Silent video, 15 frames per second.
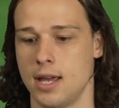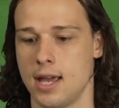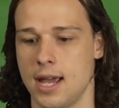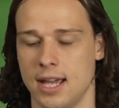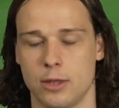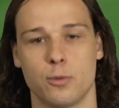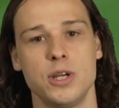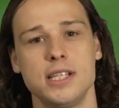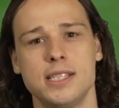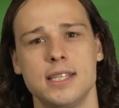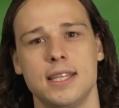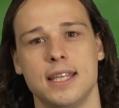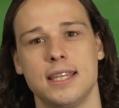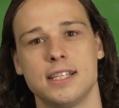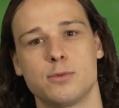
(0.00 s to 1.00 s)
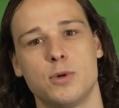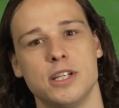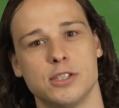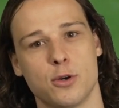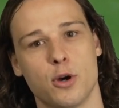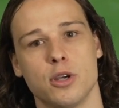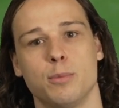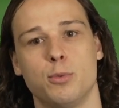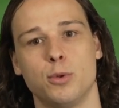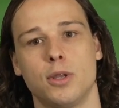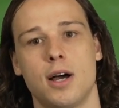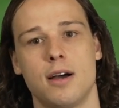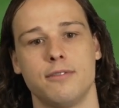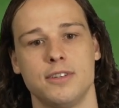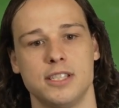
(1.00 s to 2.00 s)
And the reason that this one is hard to pull
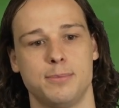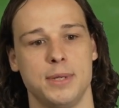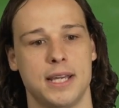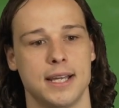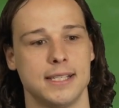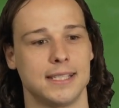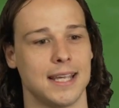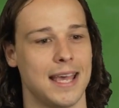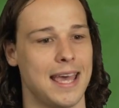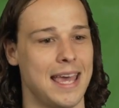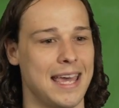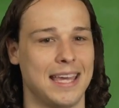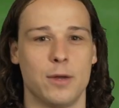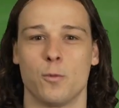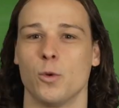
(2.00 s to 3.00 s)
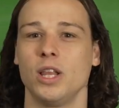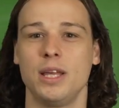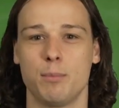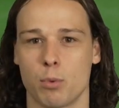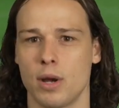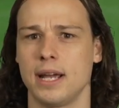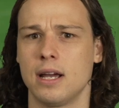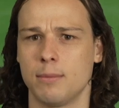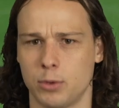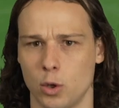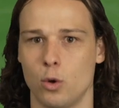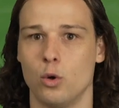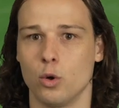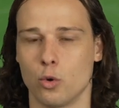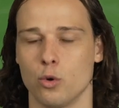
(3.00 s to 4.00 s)
off is because it can really break up the
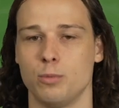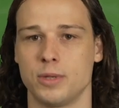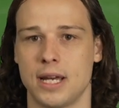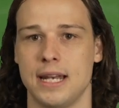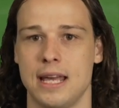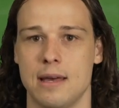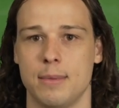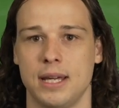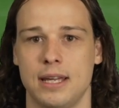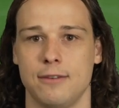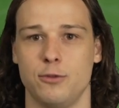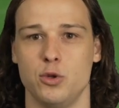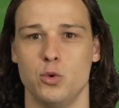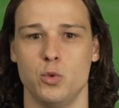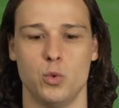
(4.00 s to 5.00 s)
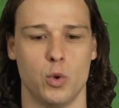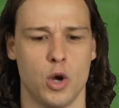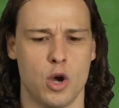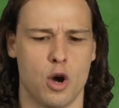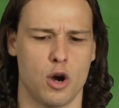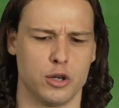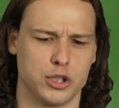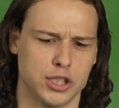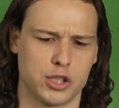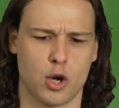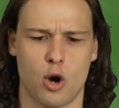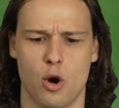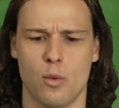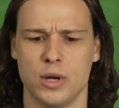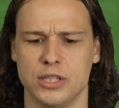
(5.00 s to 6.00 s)
whole group dynamic if you are just
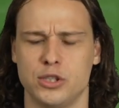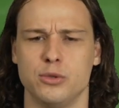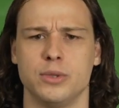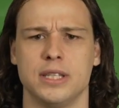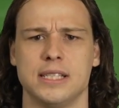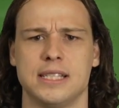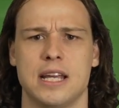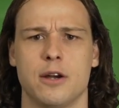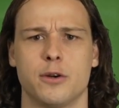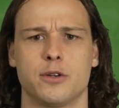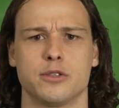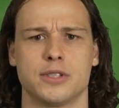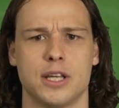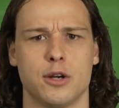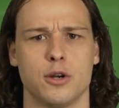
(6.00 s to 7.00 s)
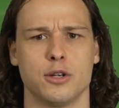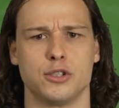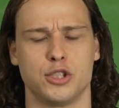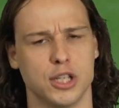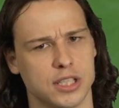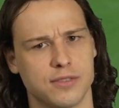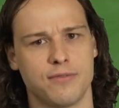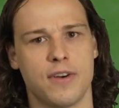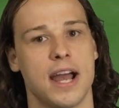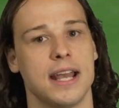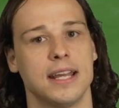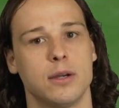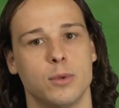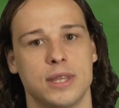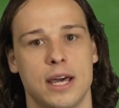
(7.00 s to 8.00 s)
always doing these characters that are just
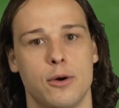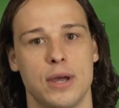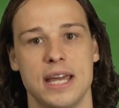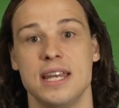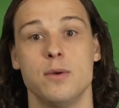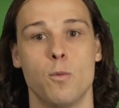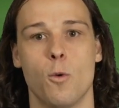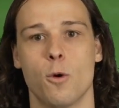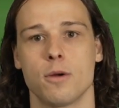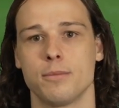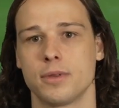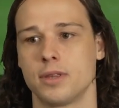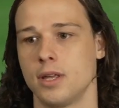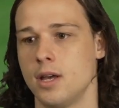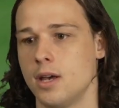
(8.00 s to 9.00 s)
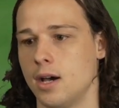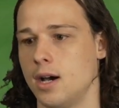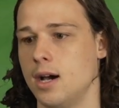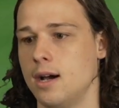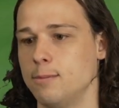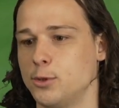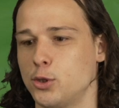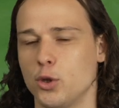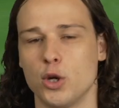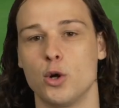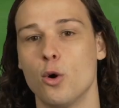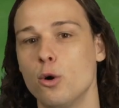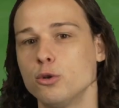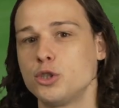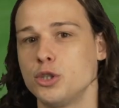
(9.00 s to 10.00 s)
fighting without any warmth. So the
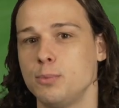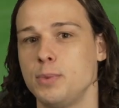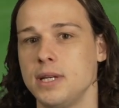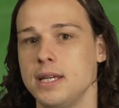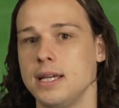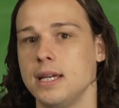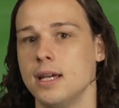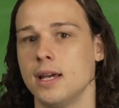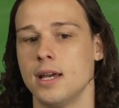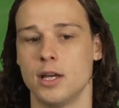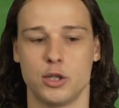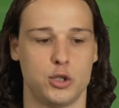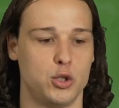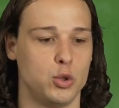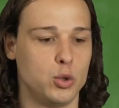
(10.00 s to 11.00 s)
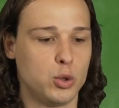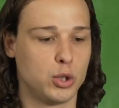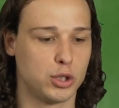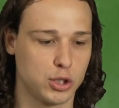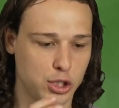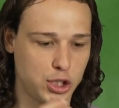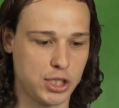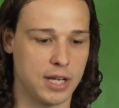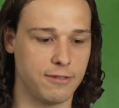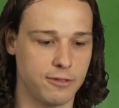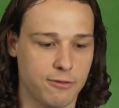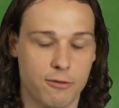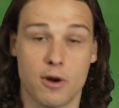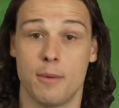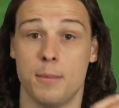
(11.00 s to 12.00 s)
goal should be to shift
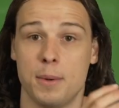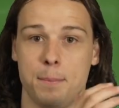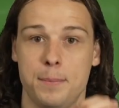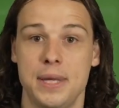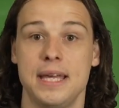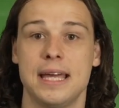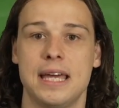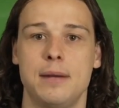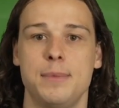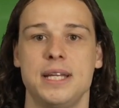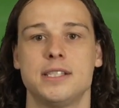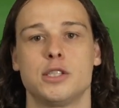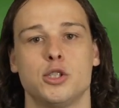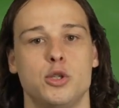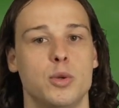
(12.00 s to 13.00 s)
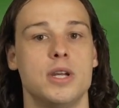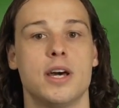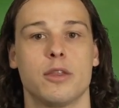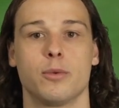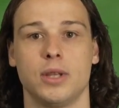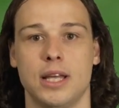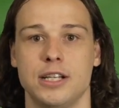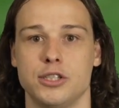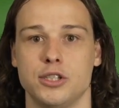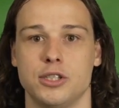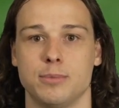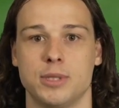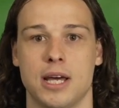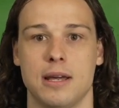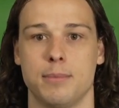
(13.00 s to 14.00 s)
from being enemies to another
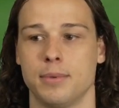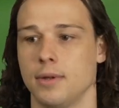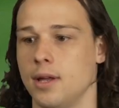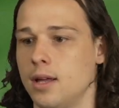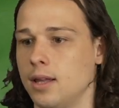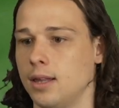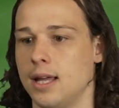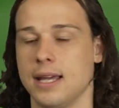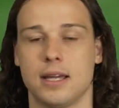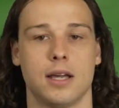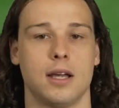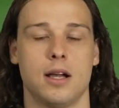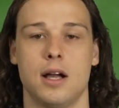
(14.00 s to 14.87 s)
relationship type, like